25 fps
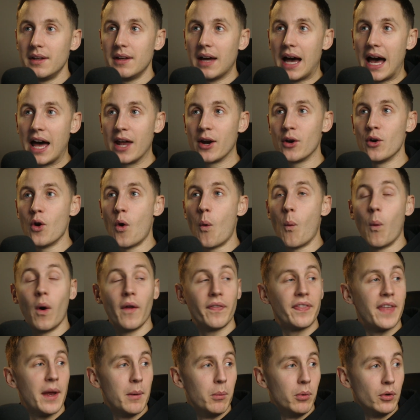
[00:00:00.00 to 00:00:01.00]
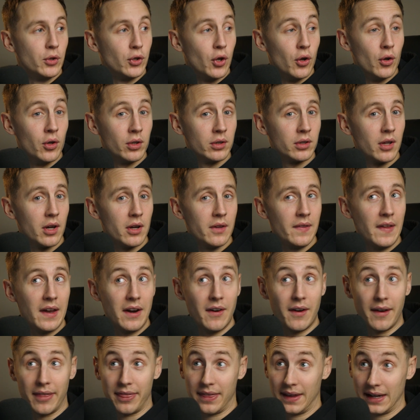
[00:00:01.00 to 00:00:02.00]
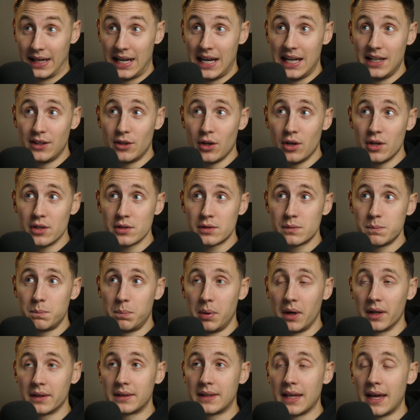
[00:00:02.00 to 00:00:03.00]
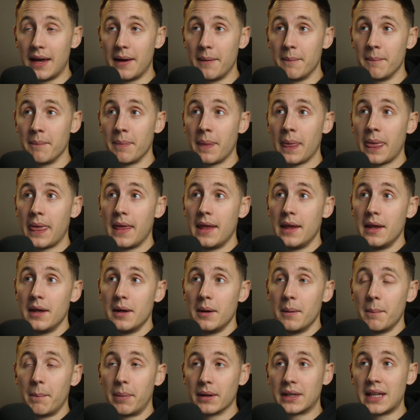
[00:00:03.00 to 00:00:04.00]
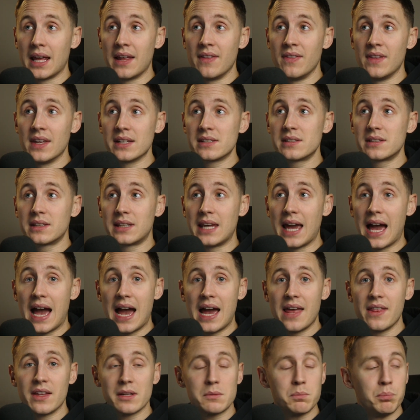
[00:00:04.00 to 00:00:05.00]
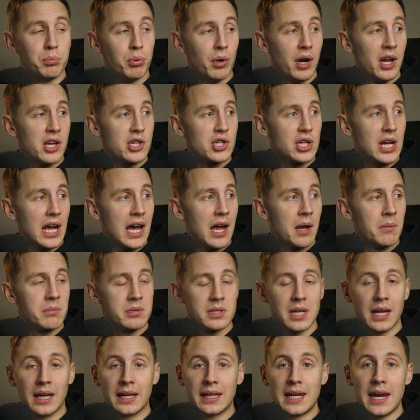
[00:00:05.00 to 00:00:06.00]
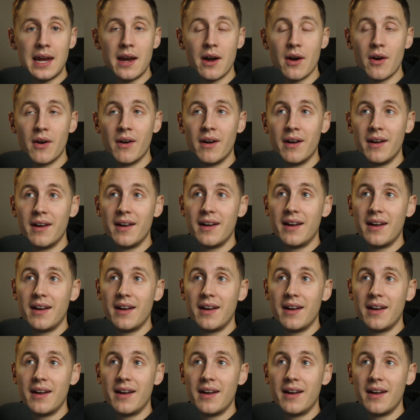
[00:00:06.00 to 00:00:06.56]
I don't know what they were doing down there. I think he does, but then this British guy was like, here,